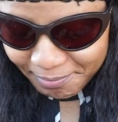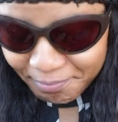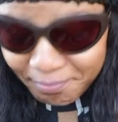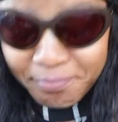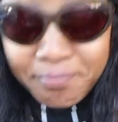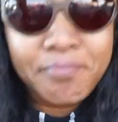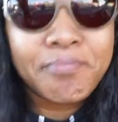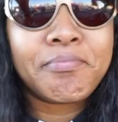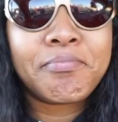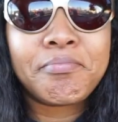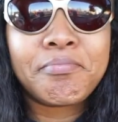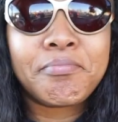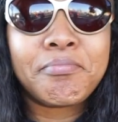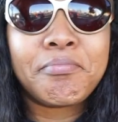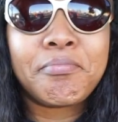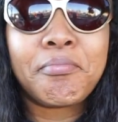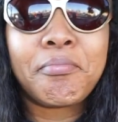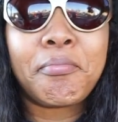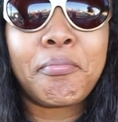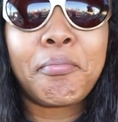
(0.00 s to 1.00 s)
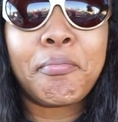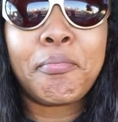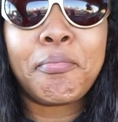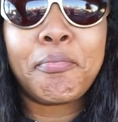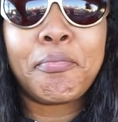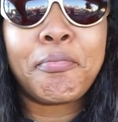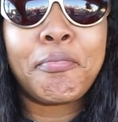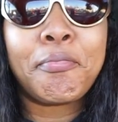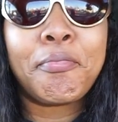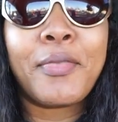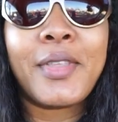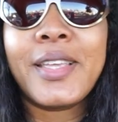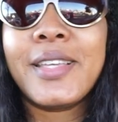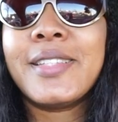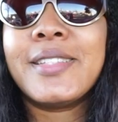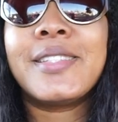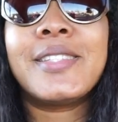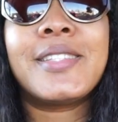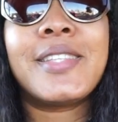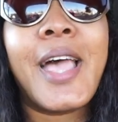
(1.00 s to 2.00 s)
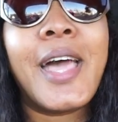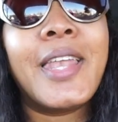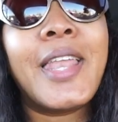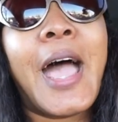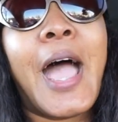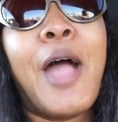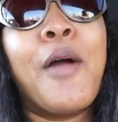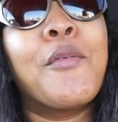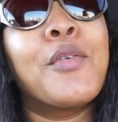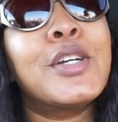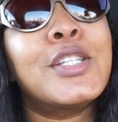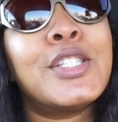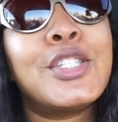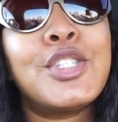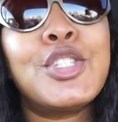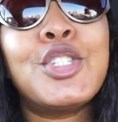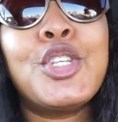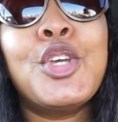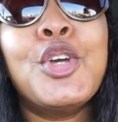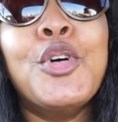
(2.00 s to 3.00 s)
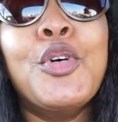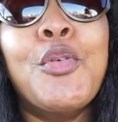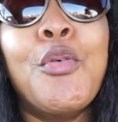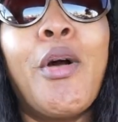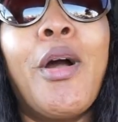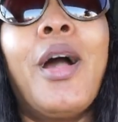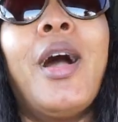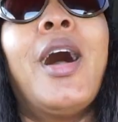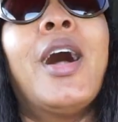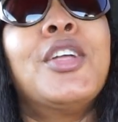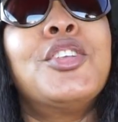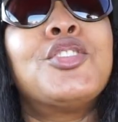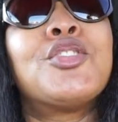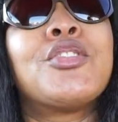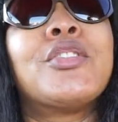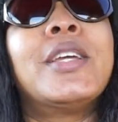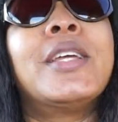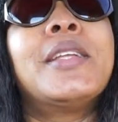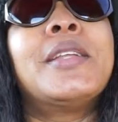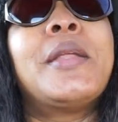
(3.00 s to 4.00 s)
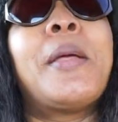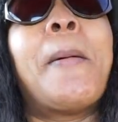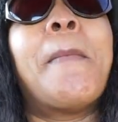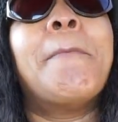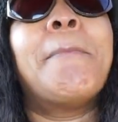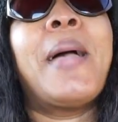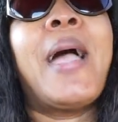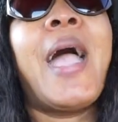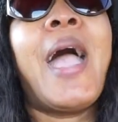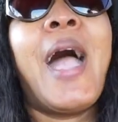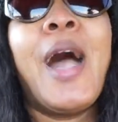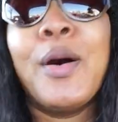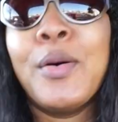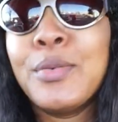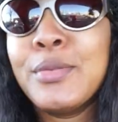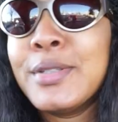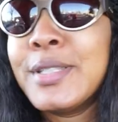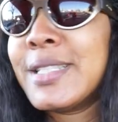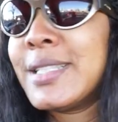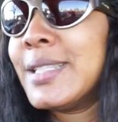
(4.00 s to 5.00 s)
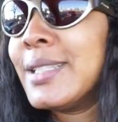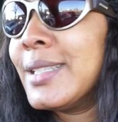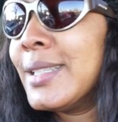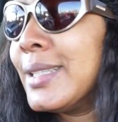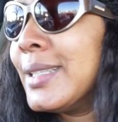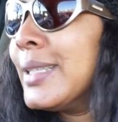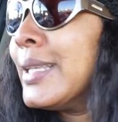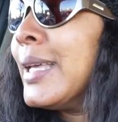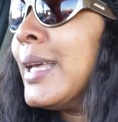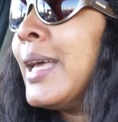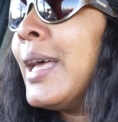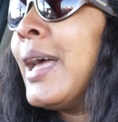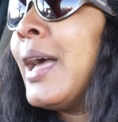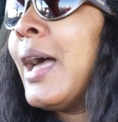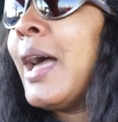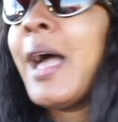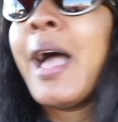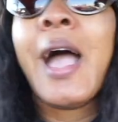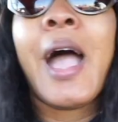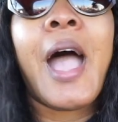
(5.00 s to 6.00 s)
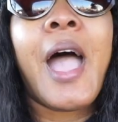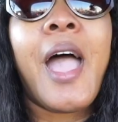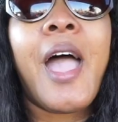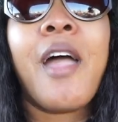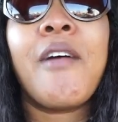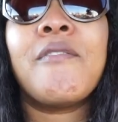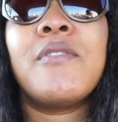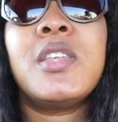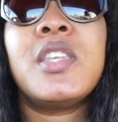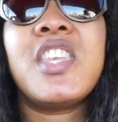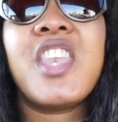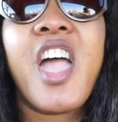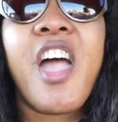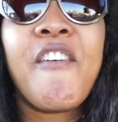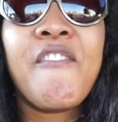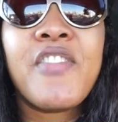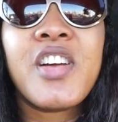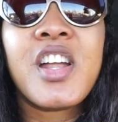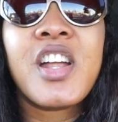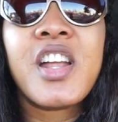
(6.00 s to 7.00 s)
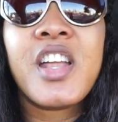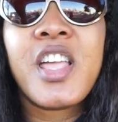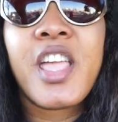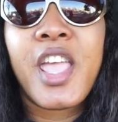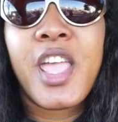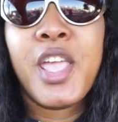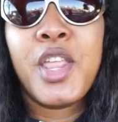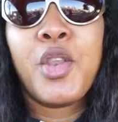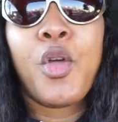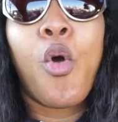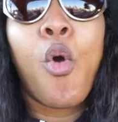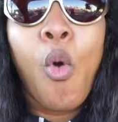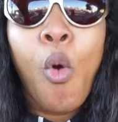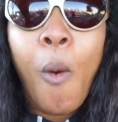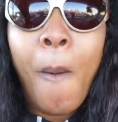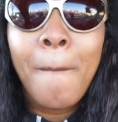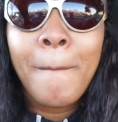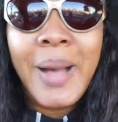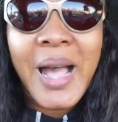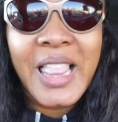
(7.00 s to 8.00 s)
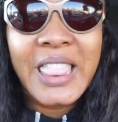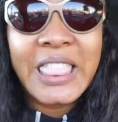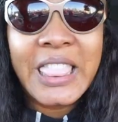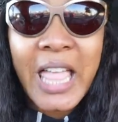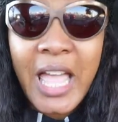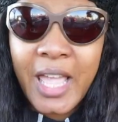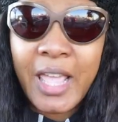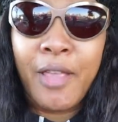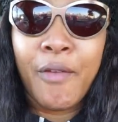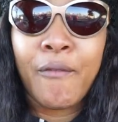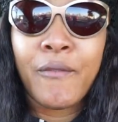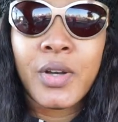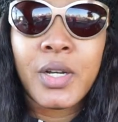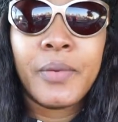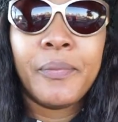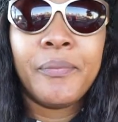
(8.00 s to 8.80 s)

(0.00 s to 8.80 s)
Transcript: And the Lakers didn't make it. It said I was 200 pounds. I have never in all my life